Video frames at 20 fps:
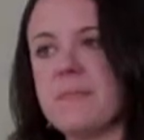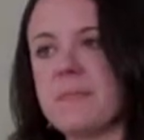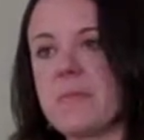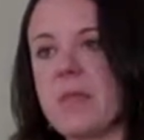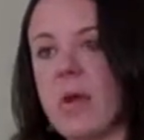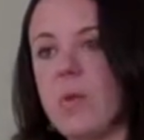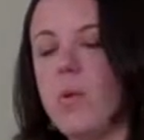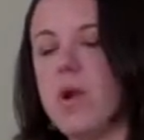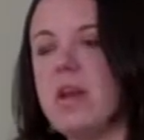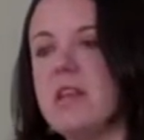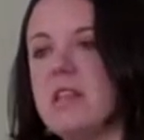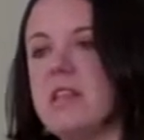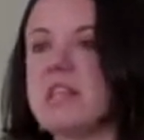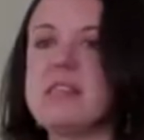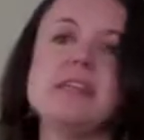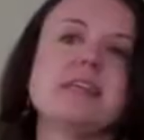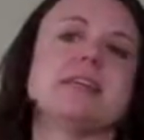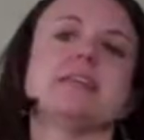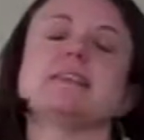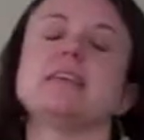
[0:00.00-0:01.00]
And one of the
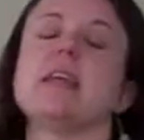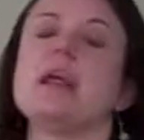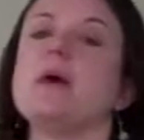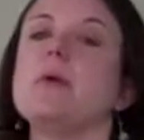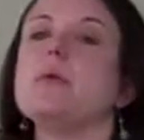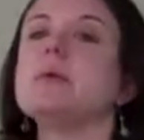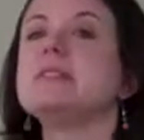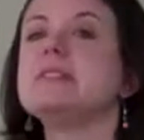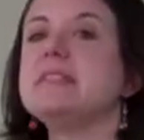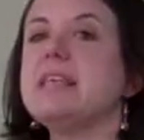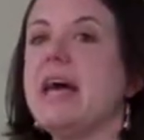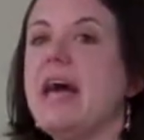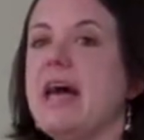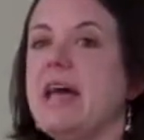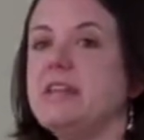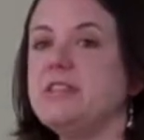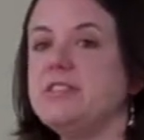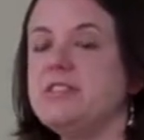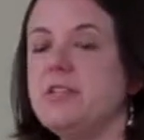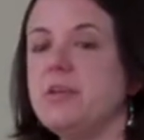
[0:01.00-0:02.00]
things that I would
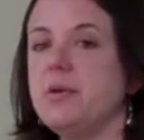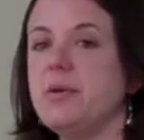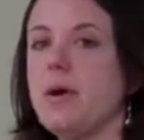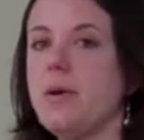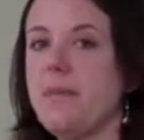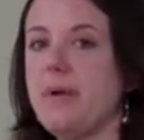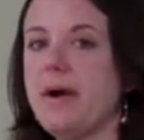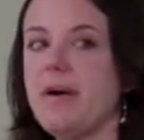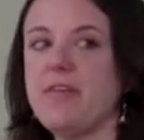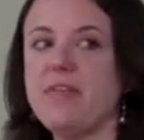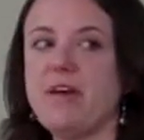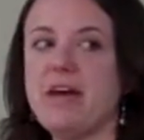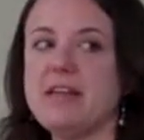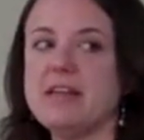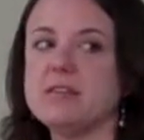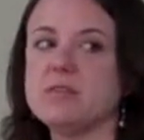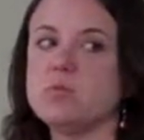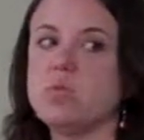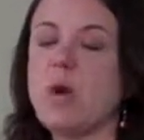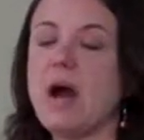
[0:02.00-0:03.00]
say, too, about that
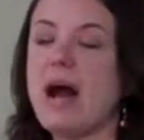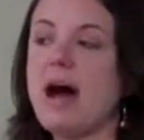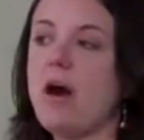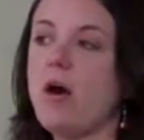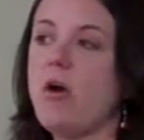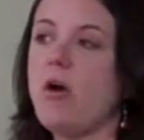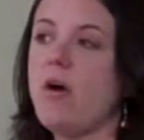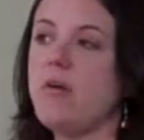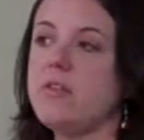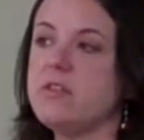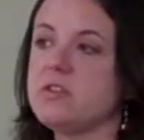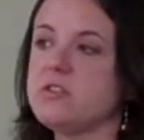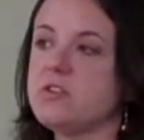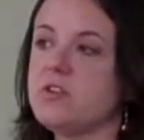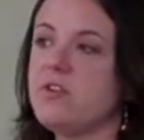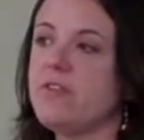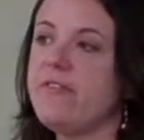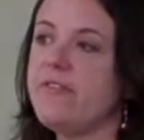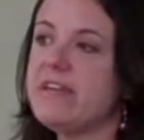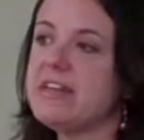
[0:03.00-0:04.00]
is, while on the
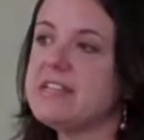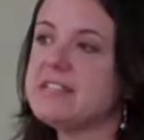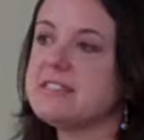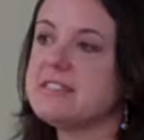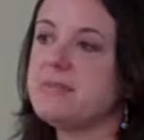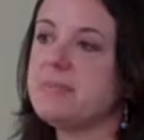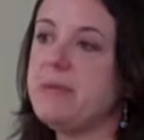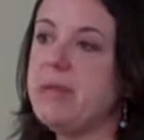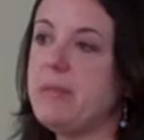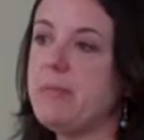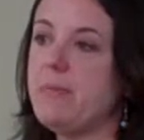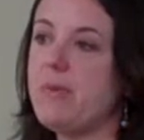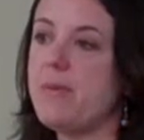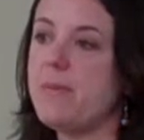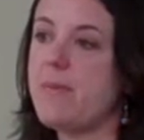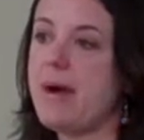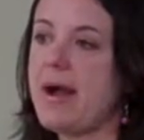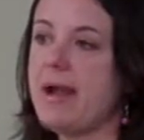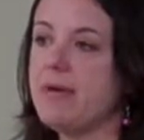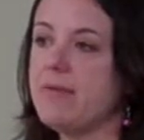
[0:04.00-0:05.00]
surface people
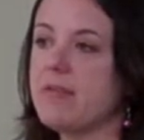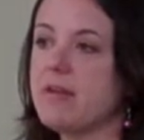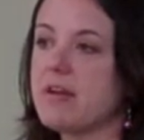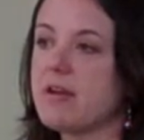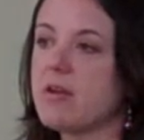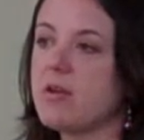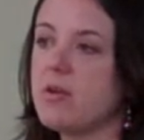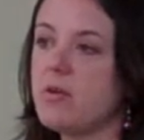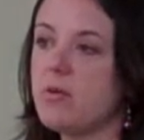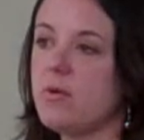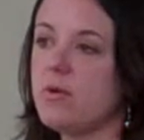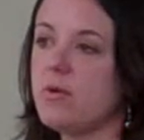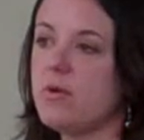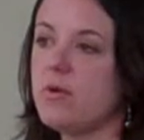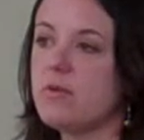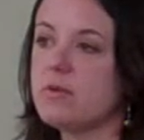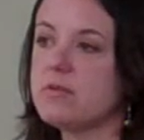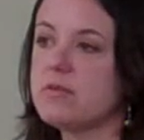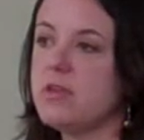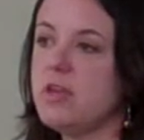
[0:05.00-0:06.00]
might
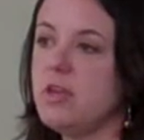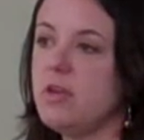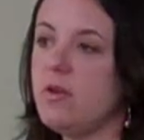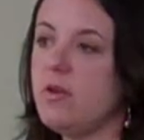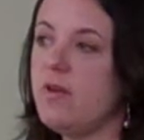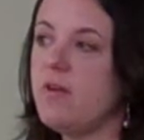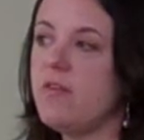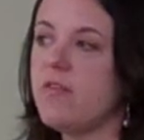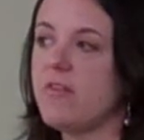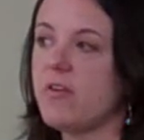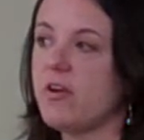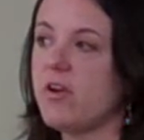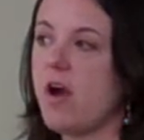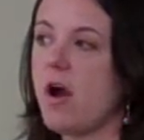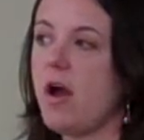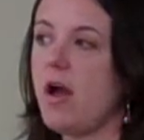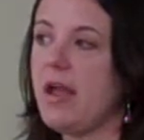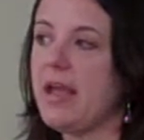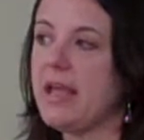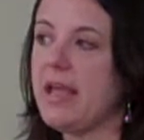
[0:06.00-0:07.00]
ridicule you for
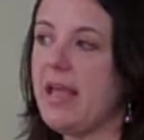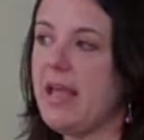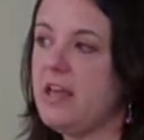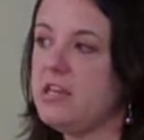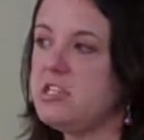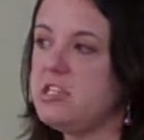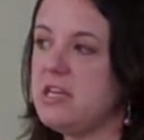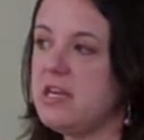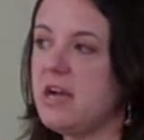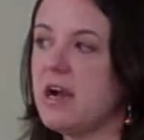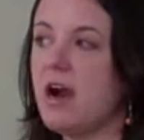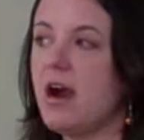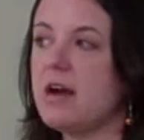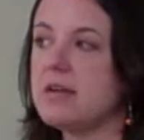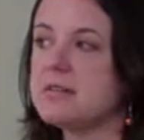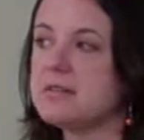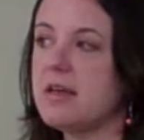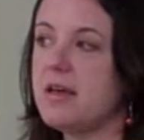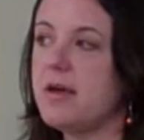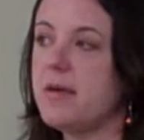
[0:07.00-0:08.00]
not engaging in
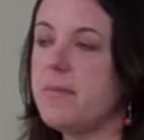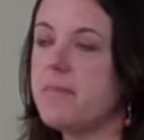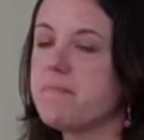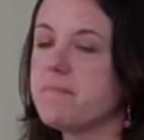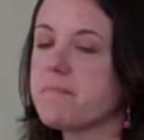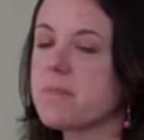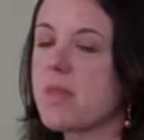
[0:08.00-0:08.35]
gossip,